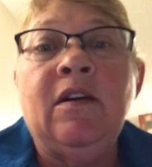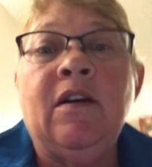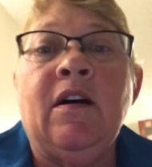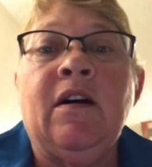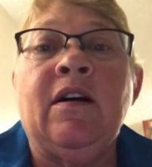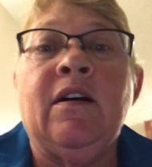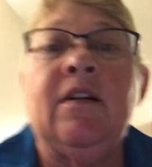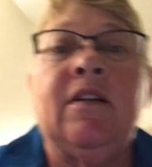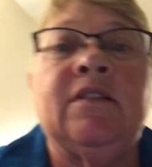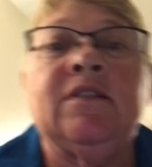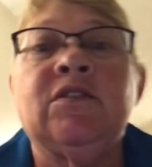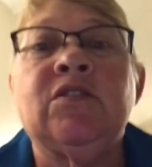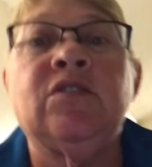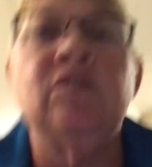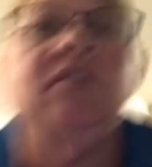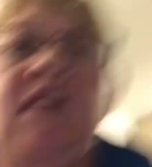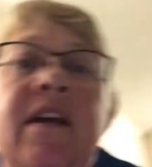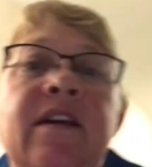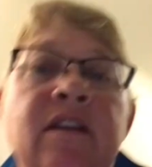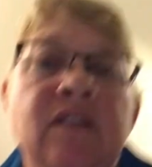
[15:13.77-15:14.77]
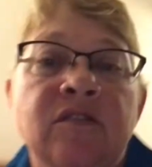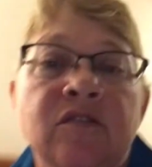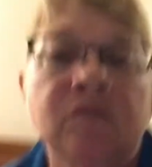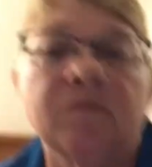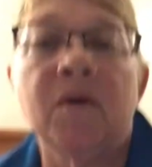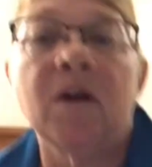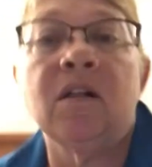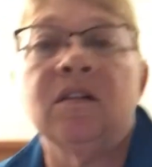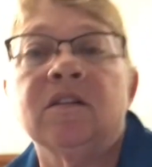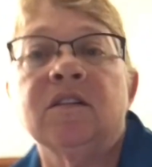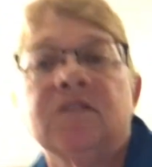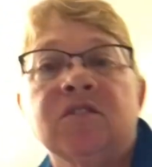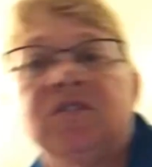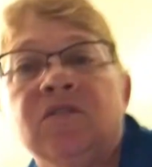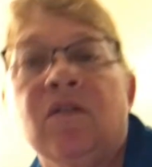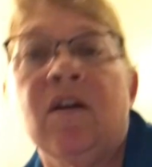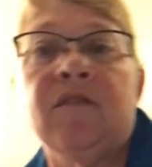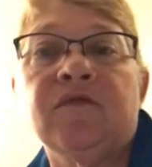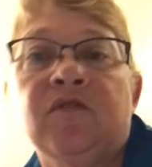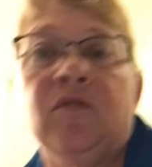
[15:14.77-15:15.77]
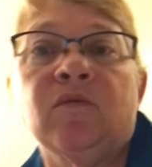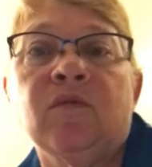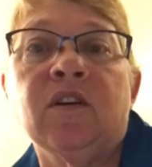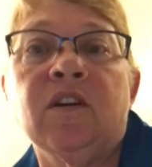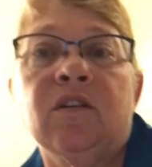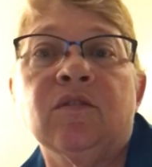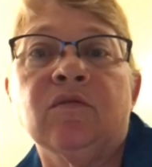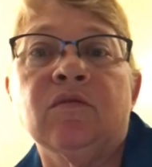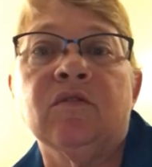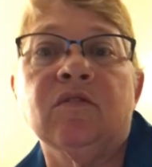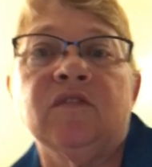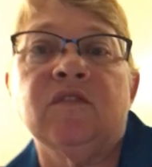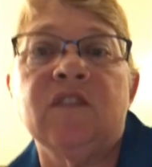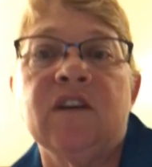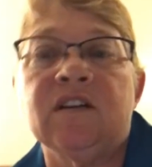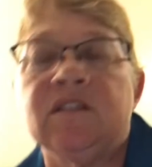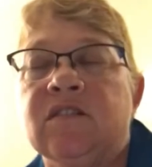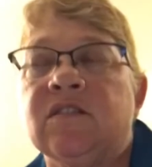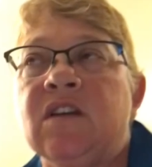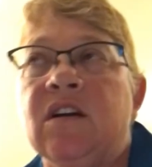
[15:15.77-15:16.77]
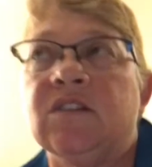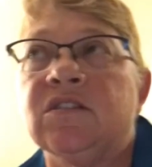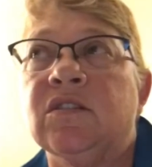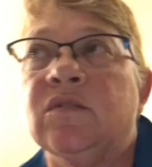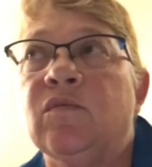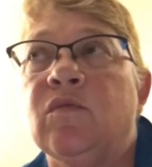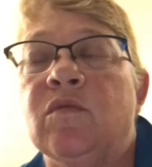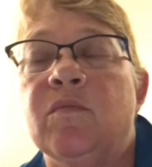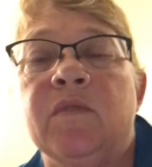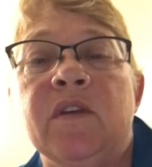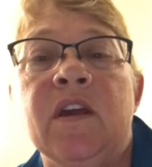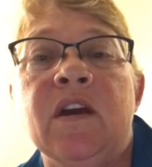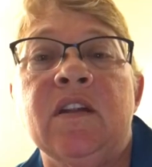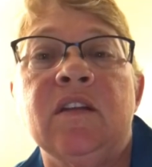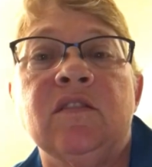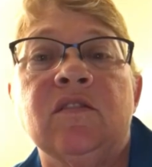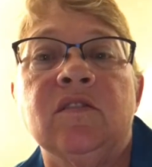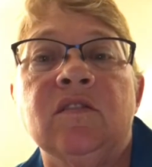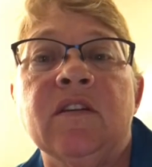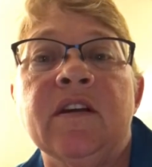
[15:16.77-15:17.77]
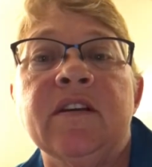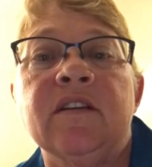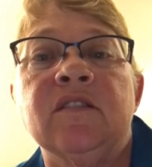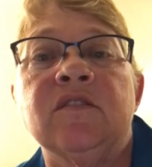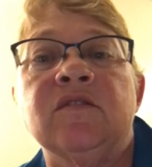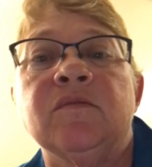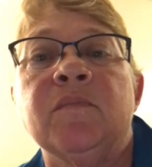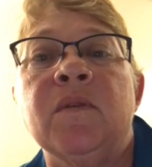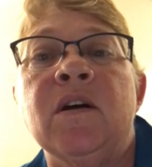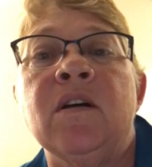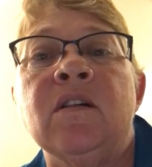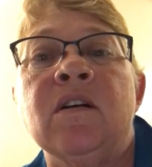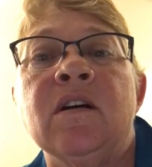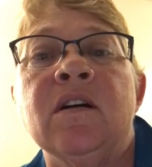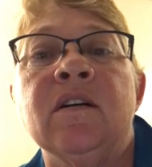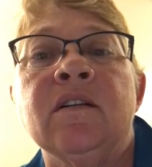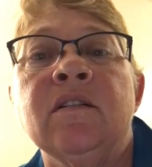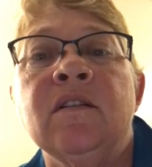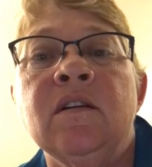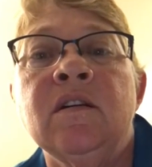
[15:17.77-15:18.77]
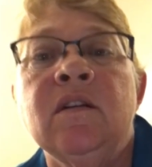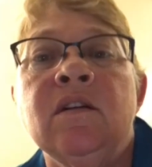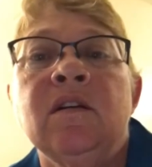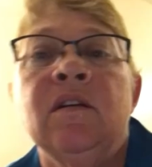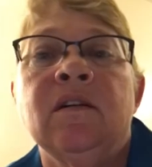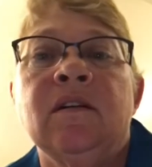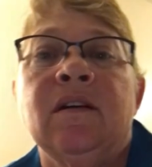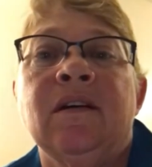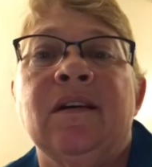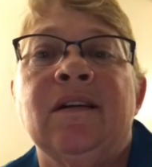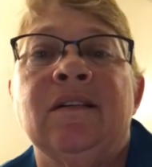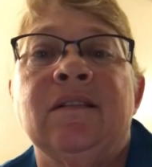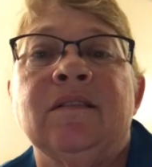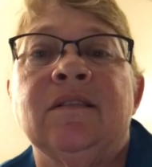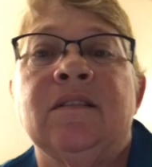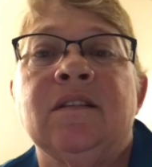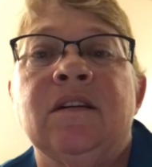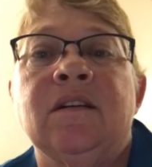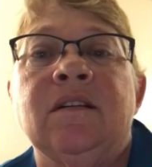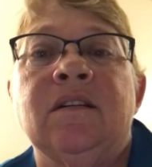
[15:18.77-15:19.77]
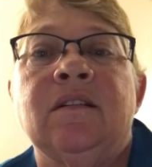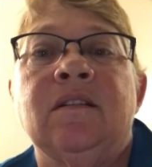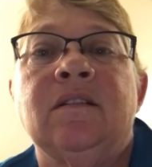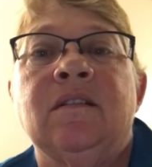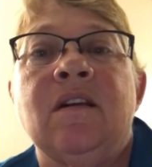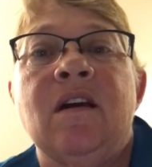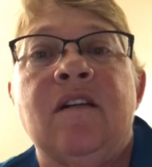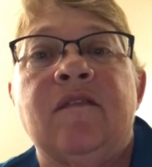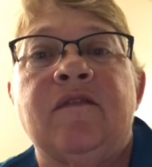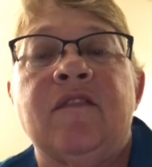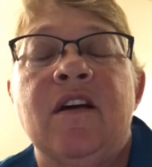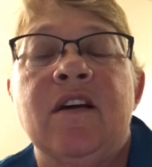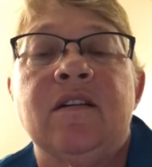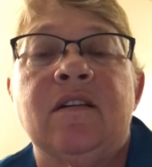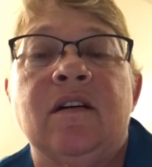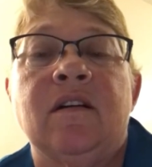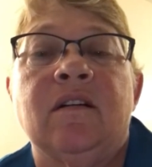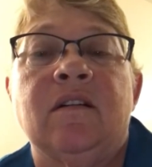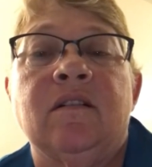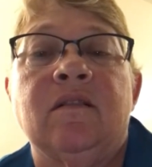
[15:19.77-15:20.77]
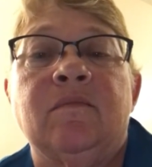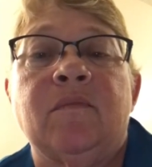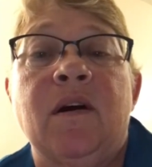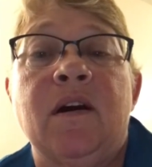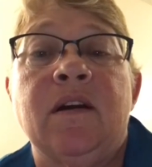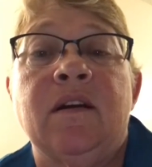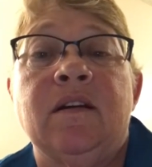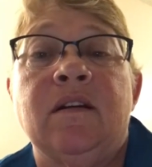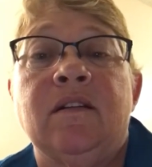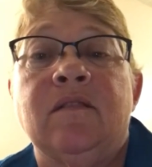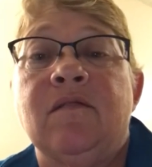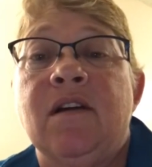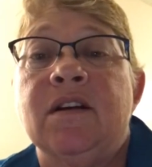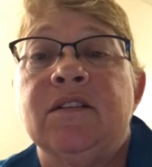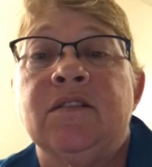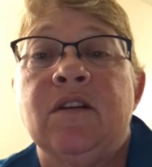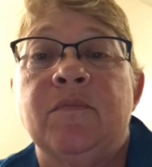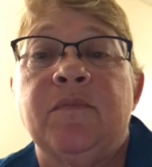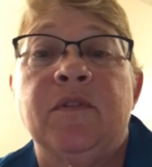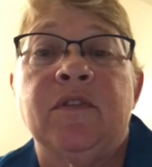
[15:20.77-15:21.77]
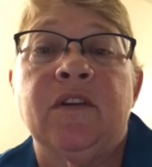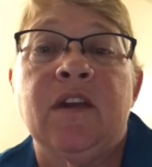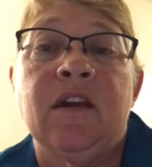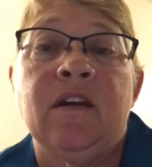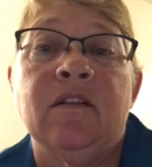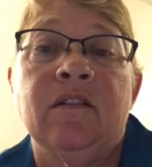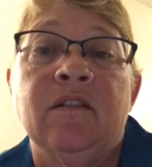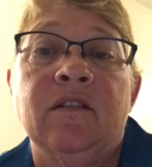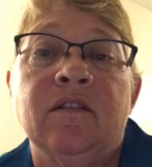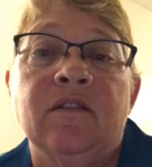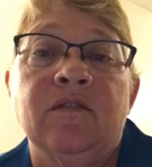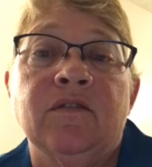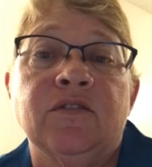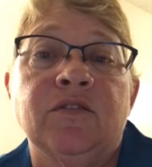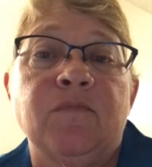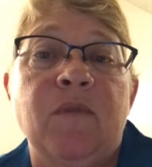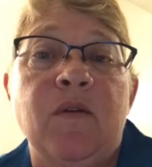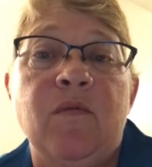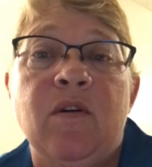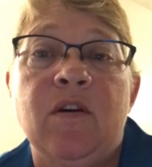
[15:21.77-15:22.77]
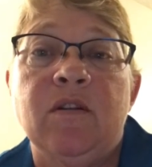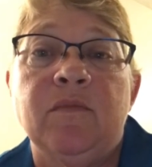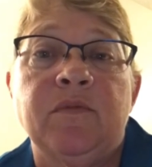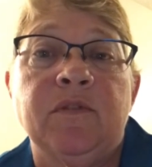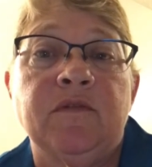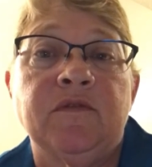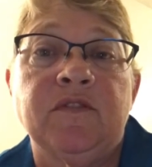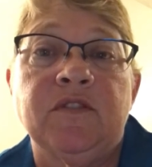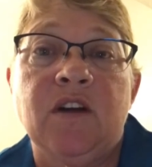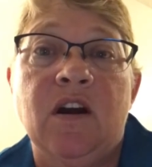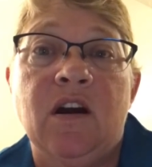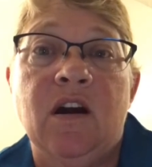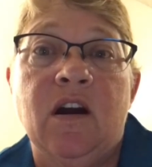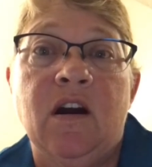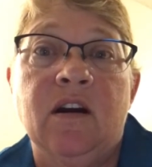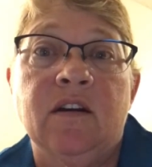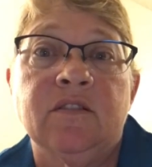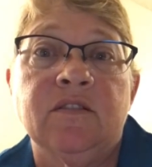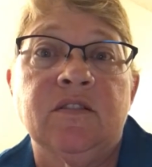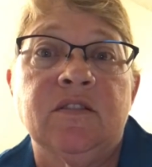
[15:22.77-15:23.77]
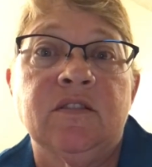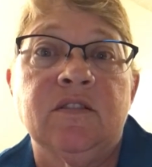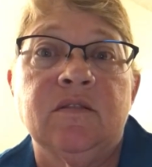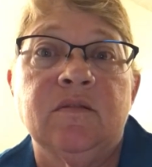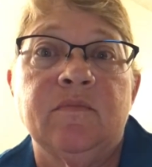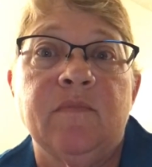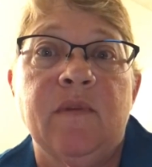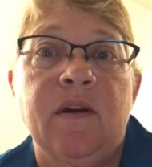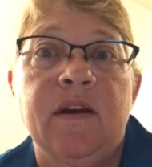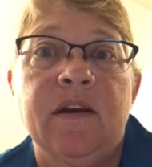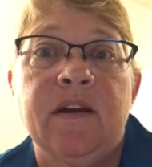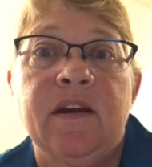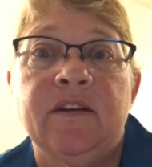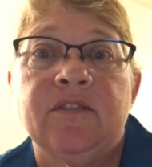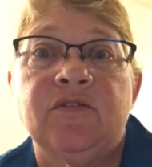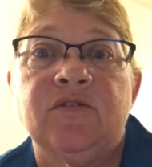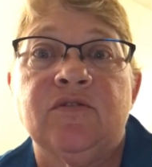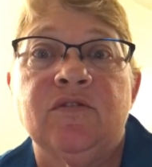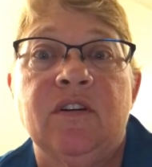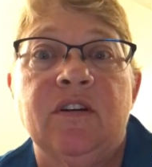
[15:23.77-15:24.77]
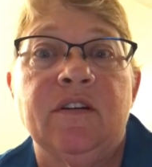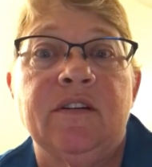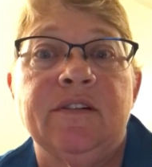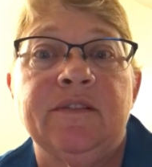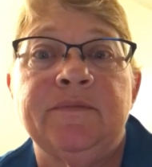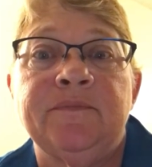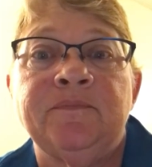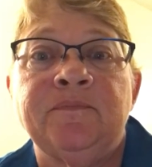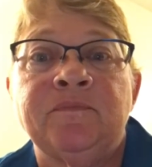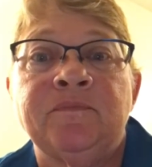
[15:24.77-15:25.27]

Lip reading: to Lake Isabella. So after we get through this next section, we'll be heading to Lake Isabella. And I have like my grasshopper gaiters, my waterproof socks, my extra